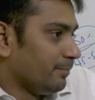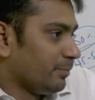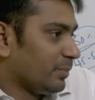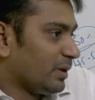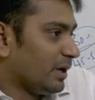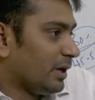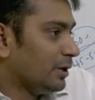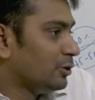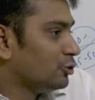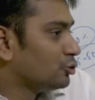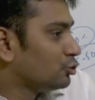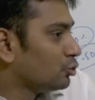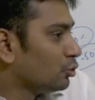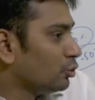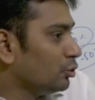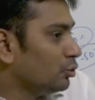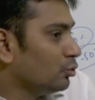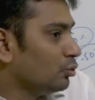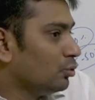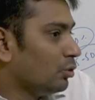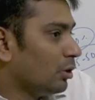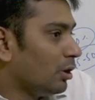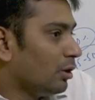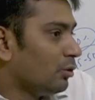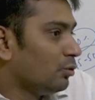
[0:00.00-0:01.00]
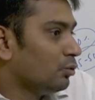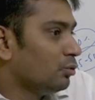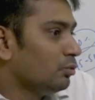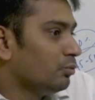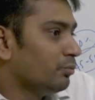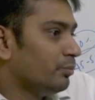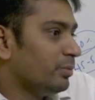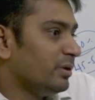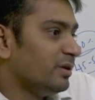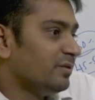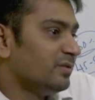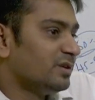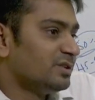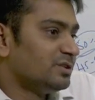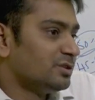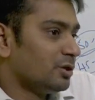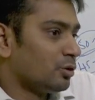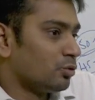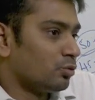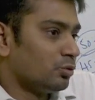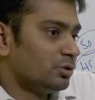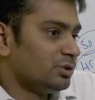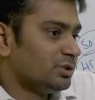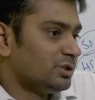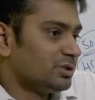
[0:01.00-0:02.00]
I will show you how previous year
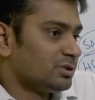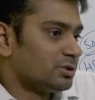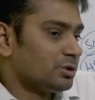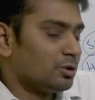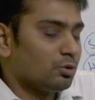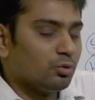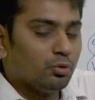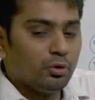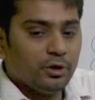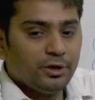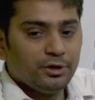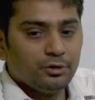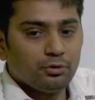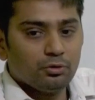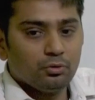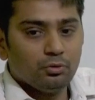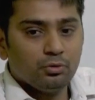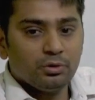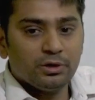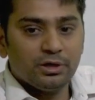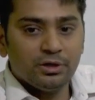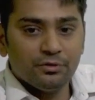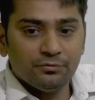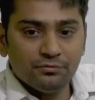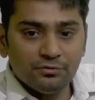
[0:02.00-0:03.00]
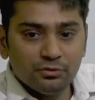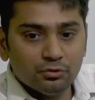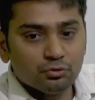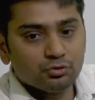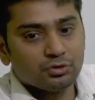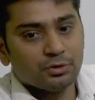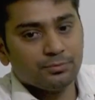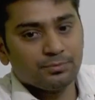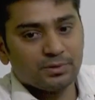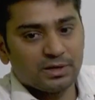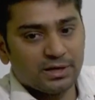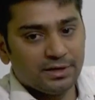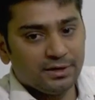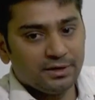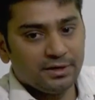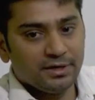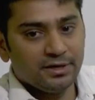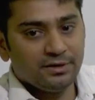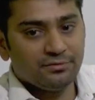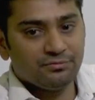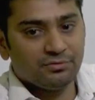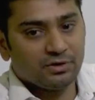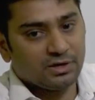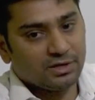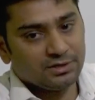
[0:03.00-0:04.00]
questions are going to give you some
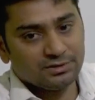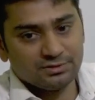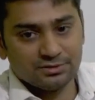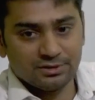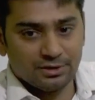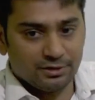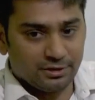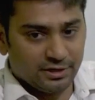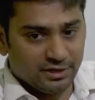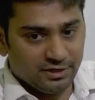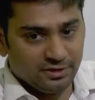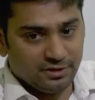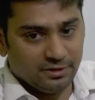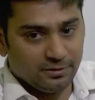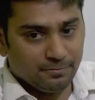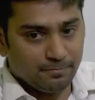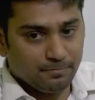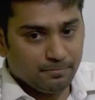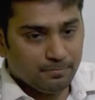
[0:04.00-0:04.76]
content for answer writing.